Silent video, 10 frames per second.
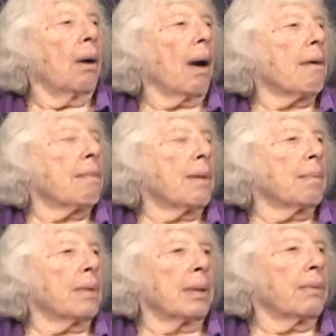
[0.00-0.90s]
Oh, I remember
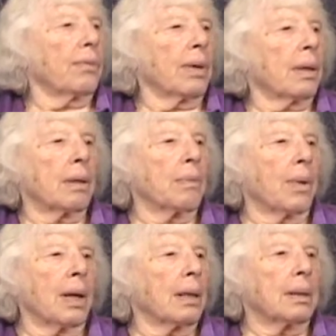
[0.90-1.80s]
shortages? it very
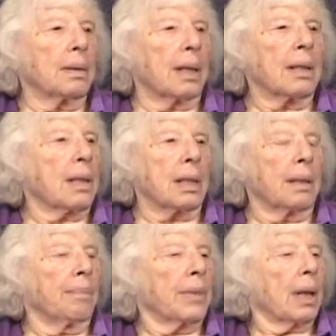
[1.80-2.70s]
well. That uh,